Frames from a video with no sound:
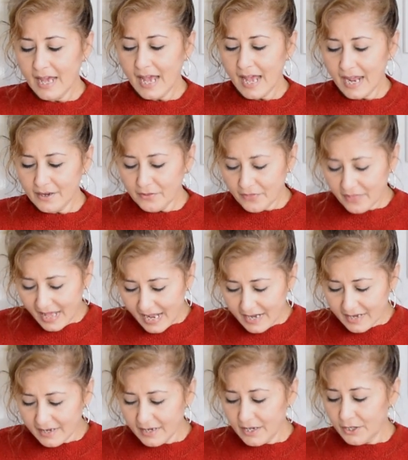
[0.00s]
And
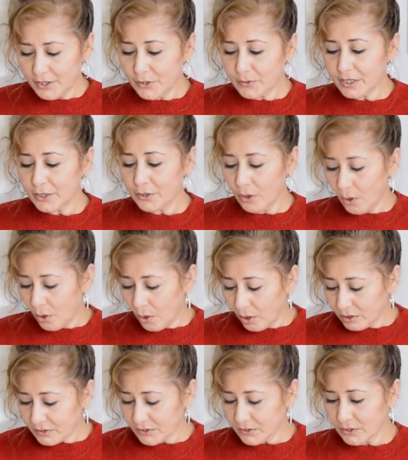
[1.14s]
then you can
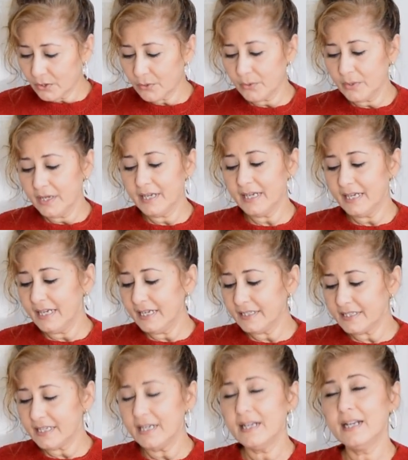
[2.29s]
also
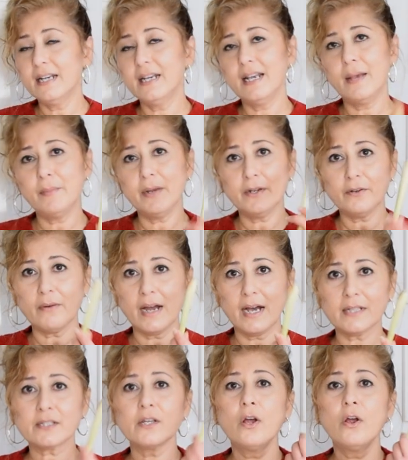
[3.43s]
eat
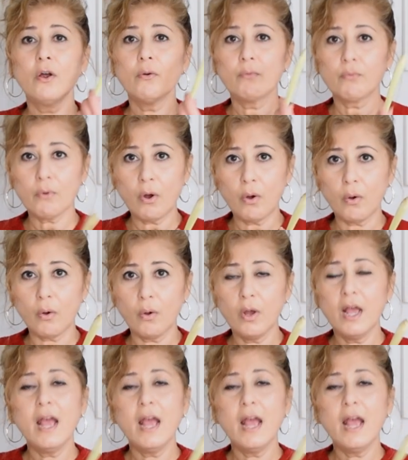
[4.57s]
lemongrass raw.